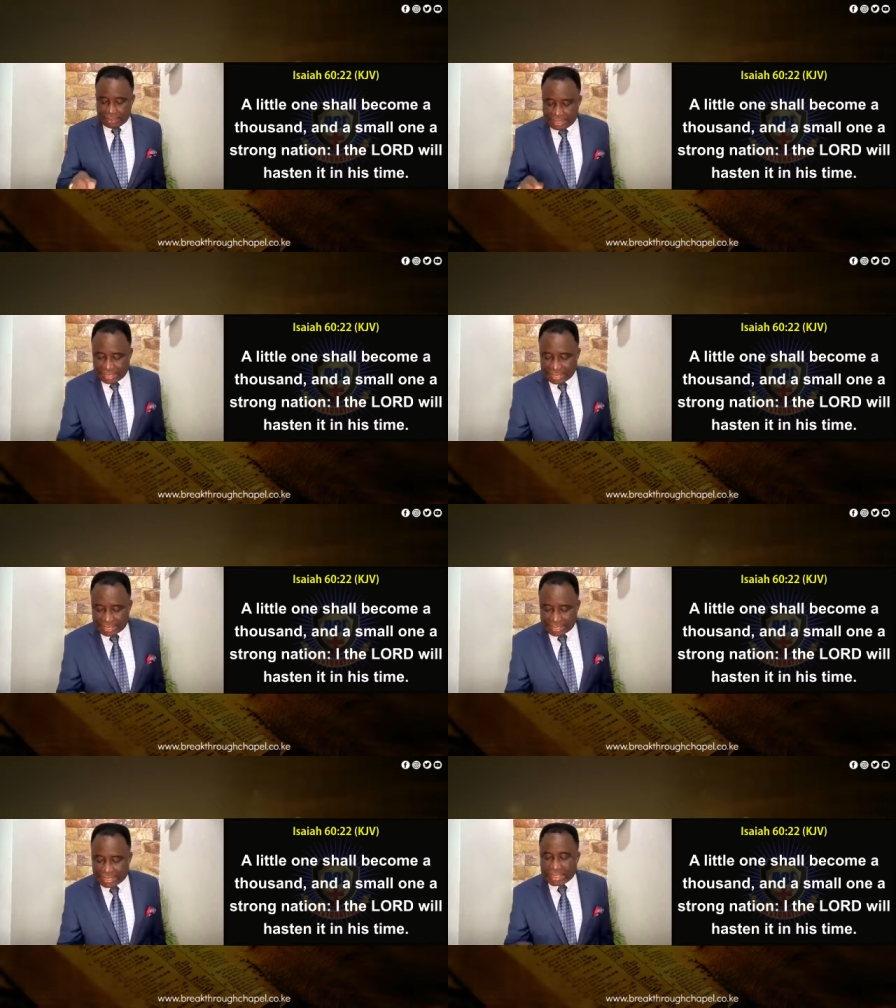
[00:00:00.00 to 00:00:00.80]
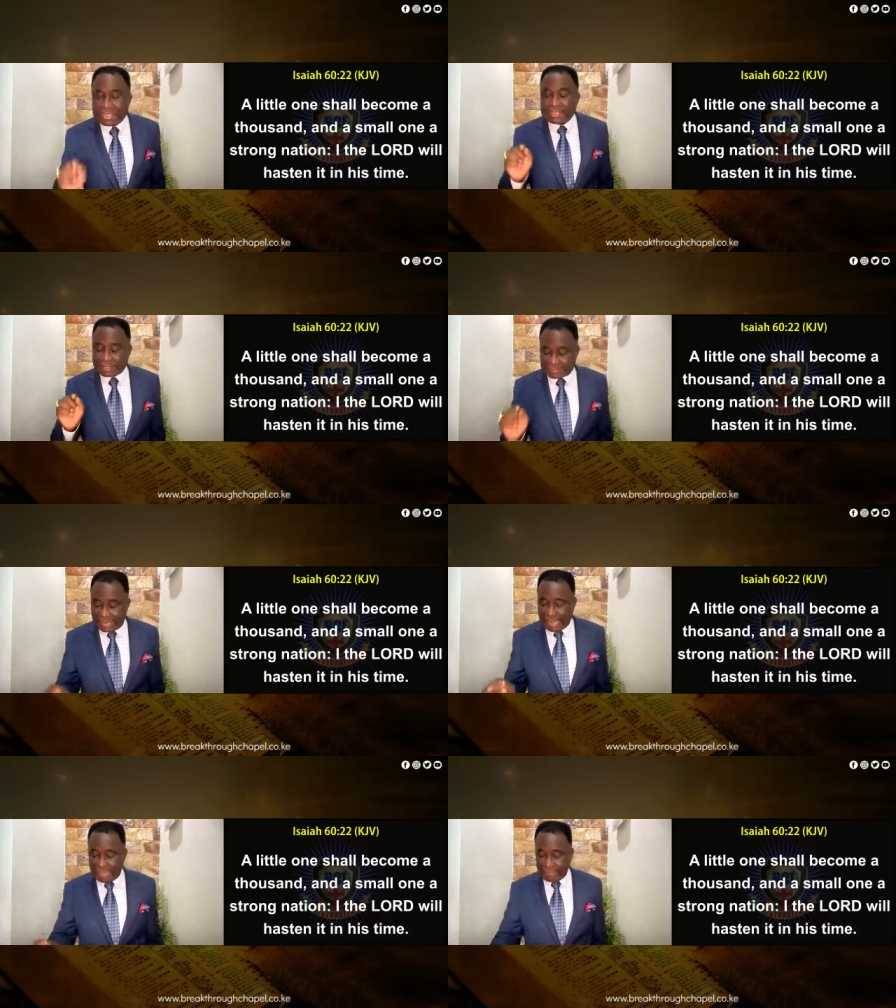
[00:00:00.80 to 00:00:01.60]
in his
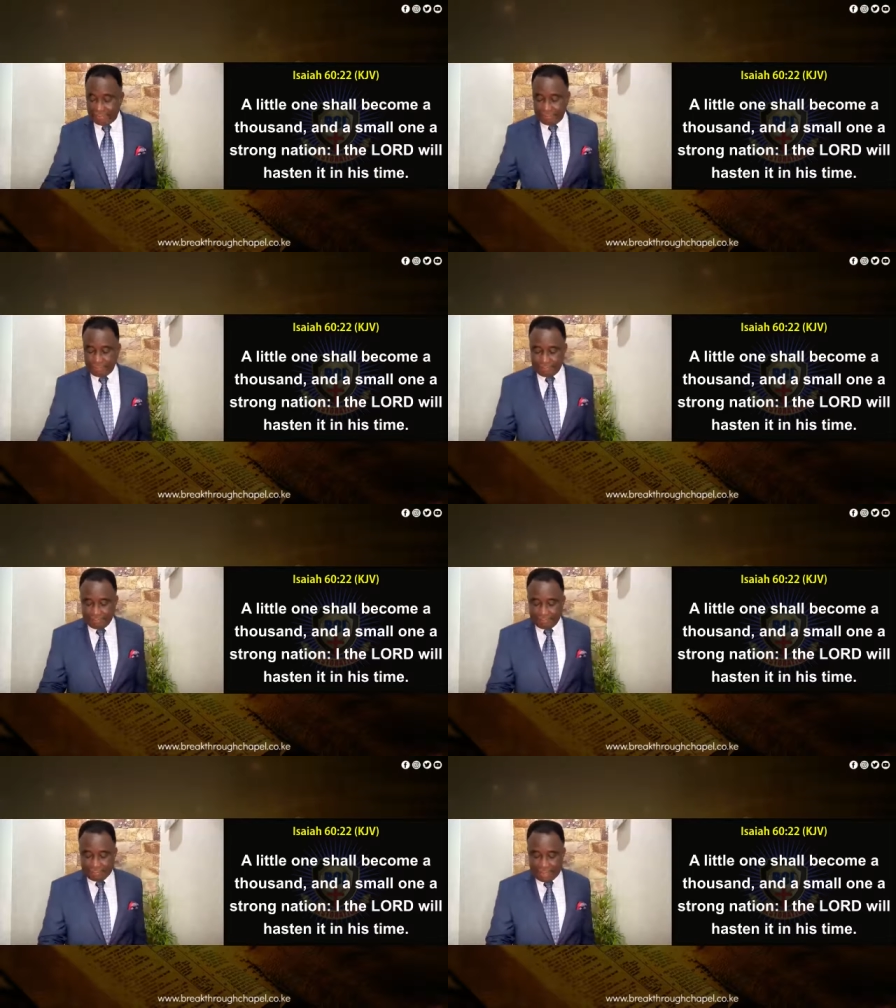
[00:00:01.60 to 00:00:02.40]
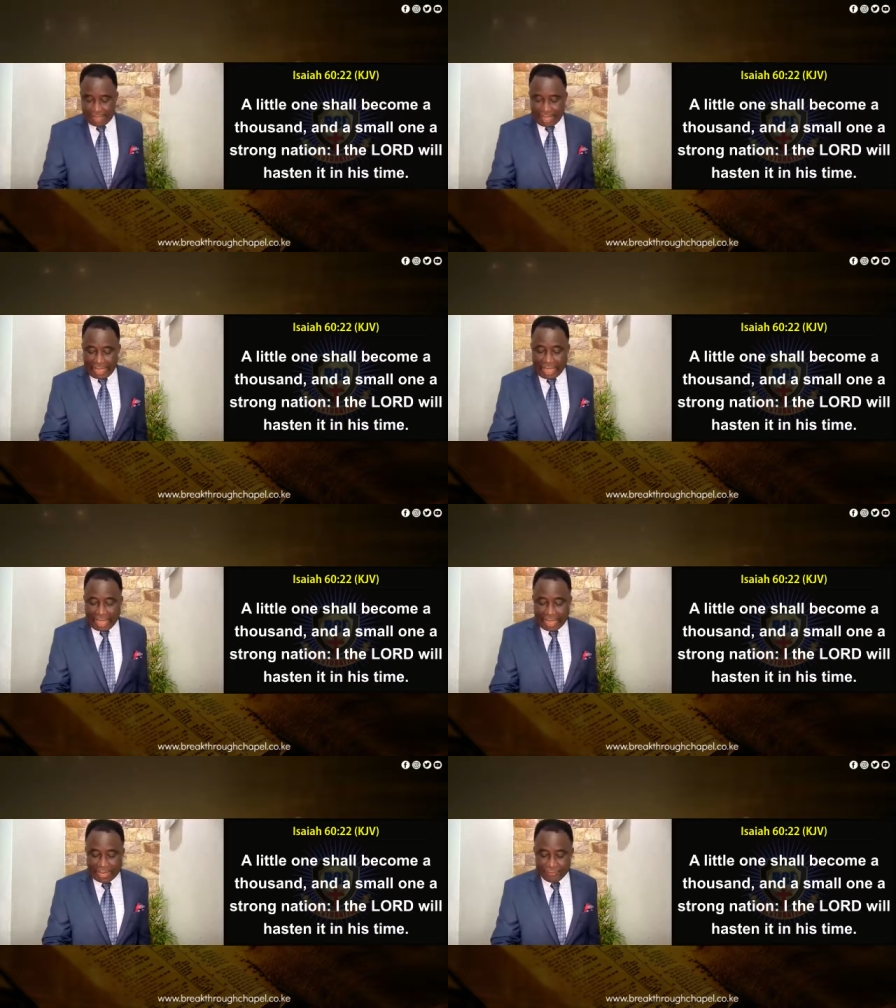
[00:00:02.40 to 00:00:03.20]
time.
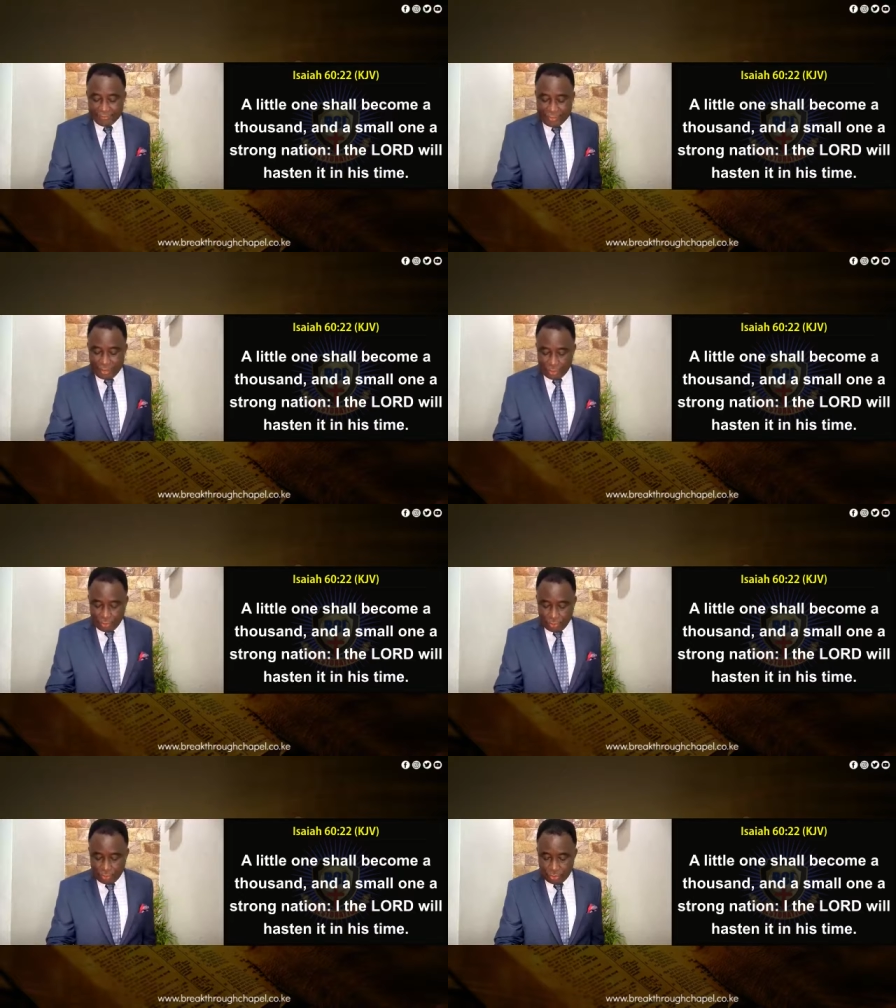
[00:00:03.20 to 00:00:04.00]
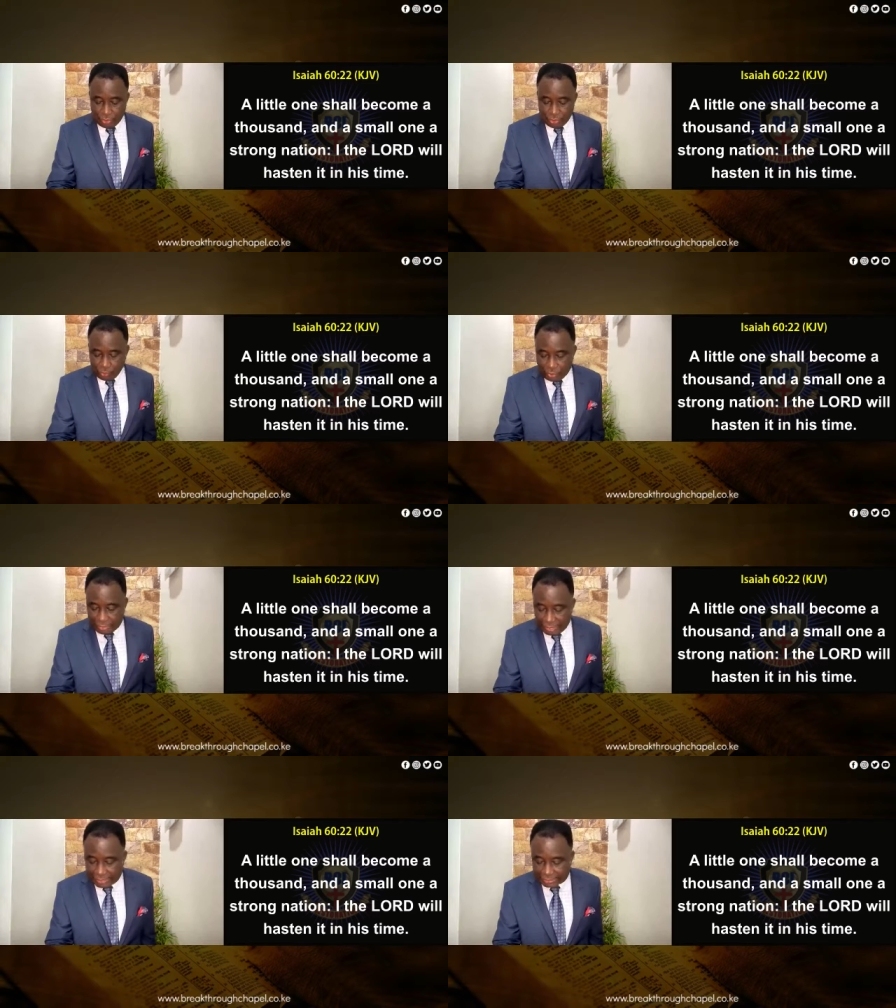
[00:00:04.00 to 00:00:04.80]
I, the Lord, will
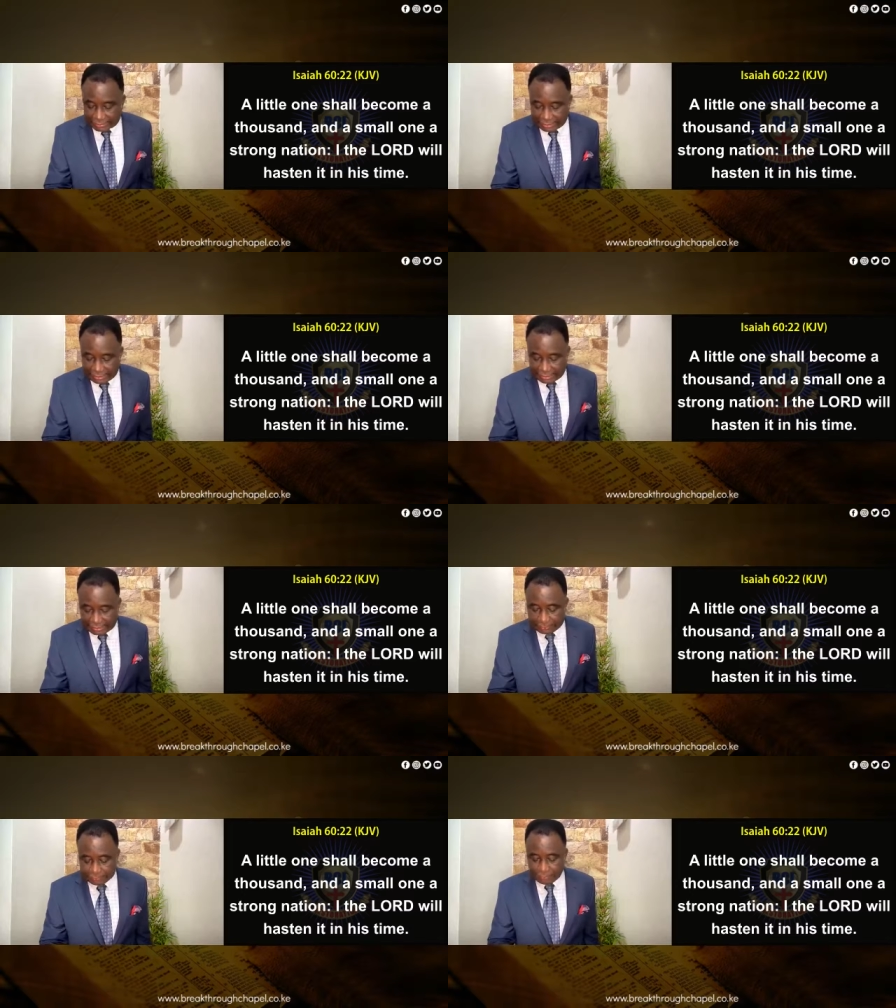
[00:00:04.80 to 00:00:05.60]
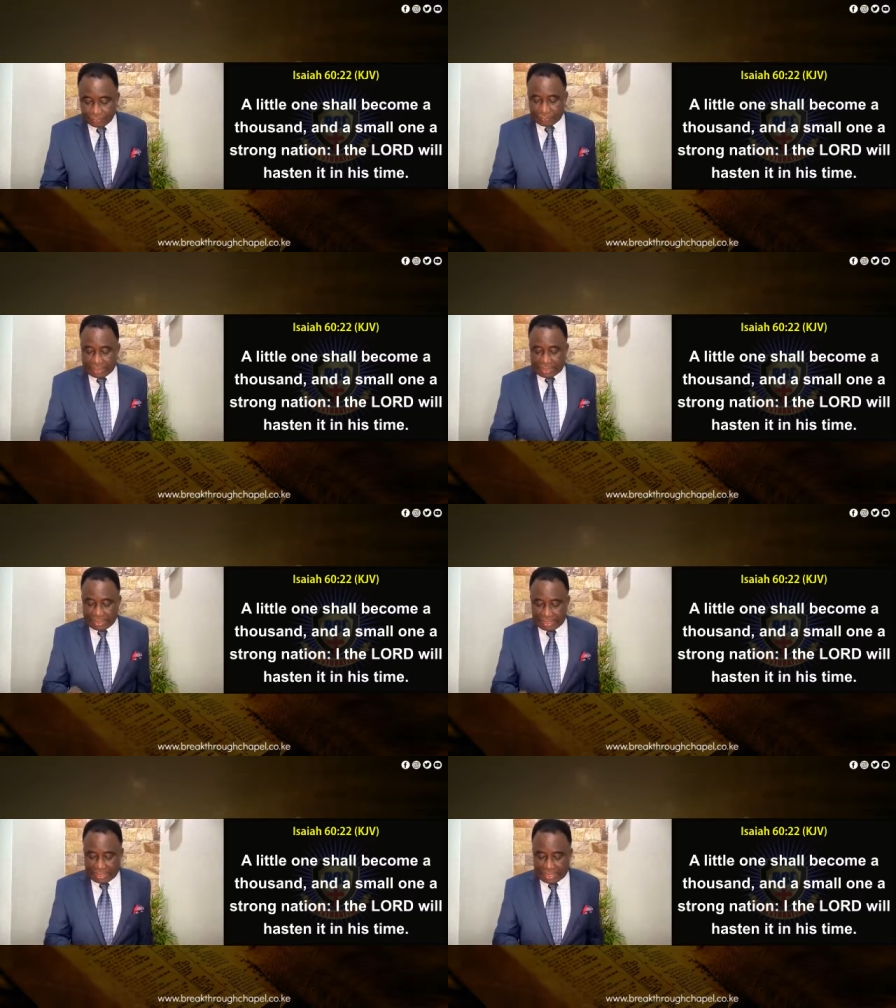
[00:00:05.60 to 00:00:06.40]
hasten it
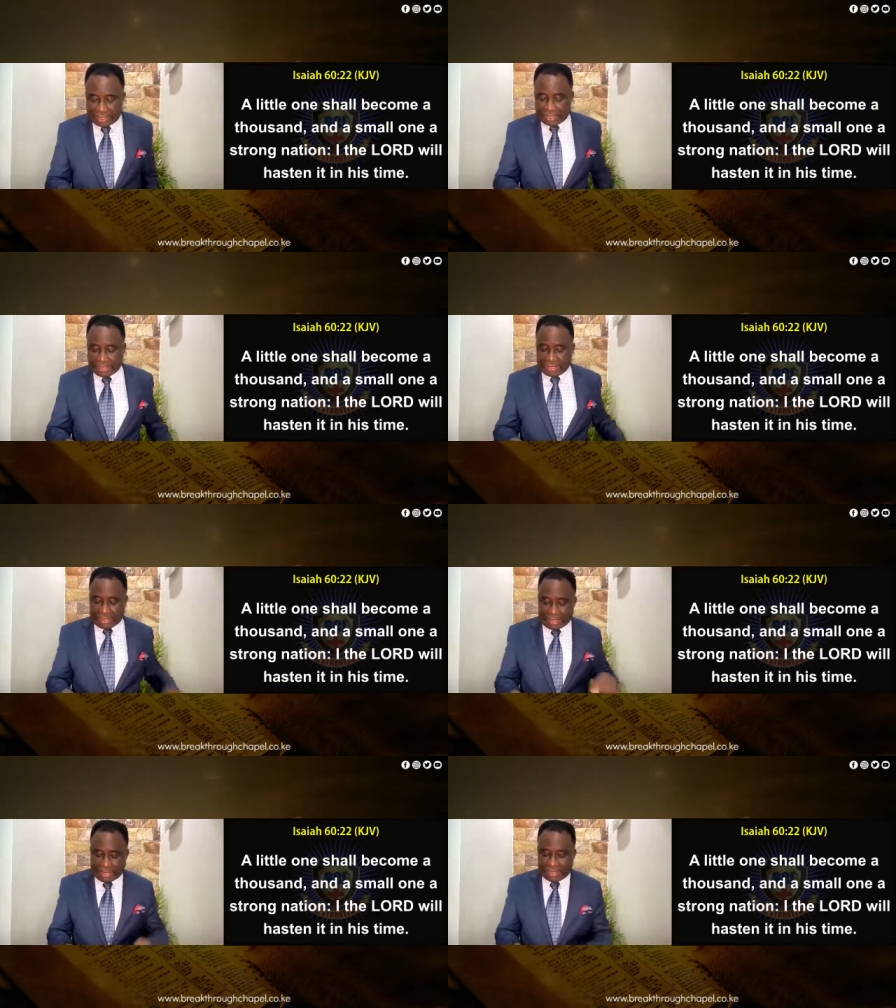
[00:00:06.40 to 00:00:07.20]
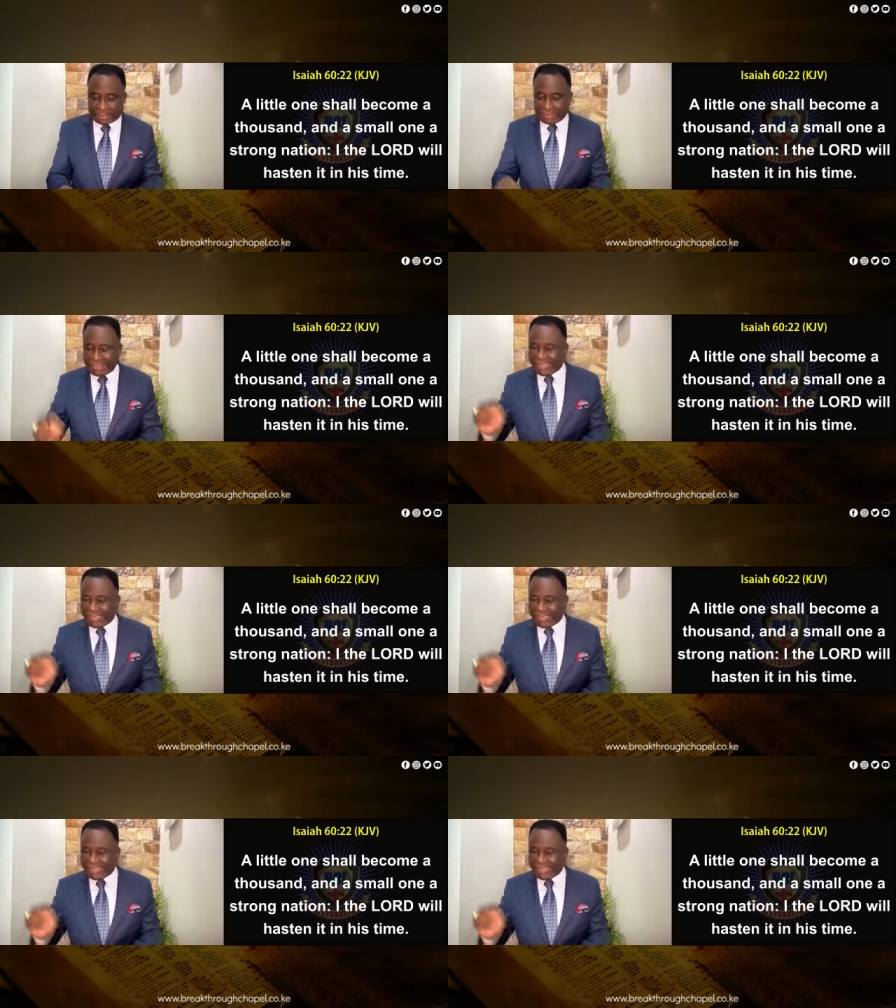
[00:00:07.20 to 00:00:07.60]
in his